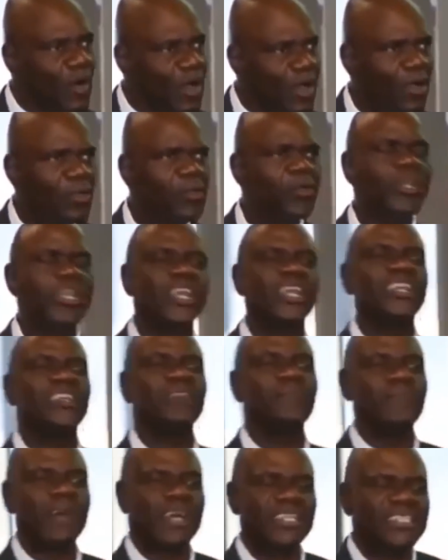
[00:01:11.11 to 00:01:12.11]
You can
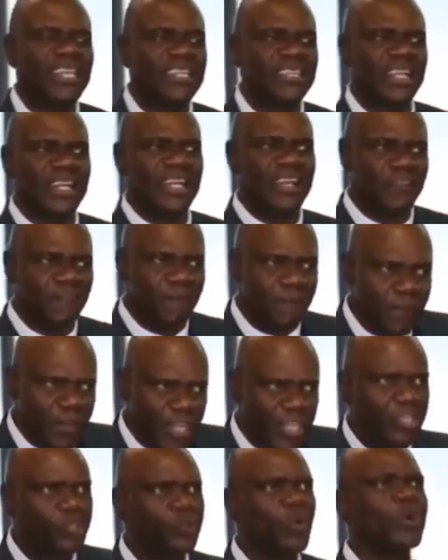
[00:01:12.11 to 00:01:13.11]
imagine the
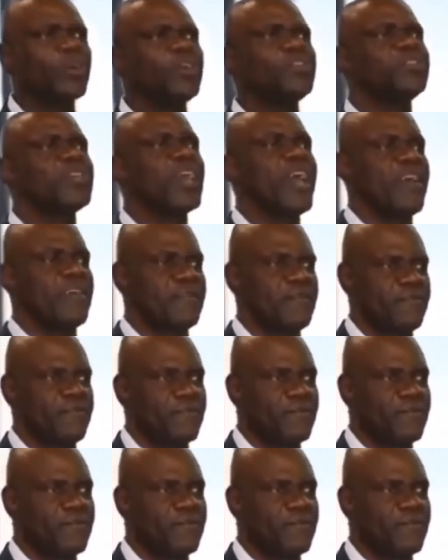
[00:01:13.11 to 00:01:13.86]
leverage we are going to have.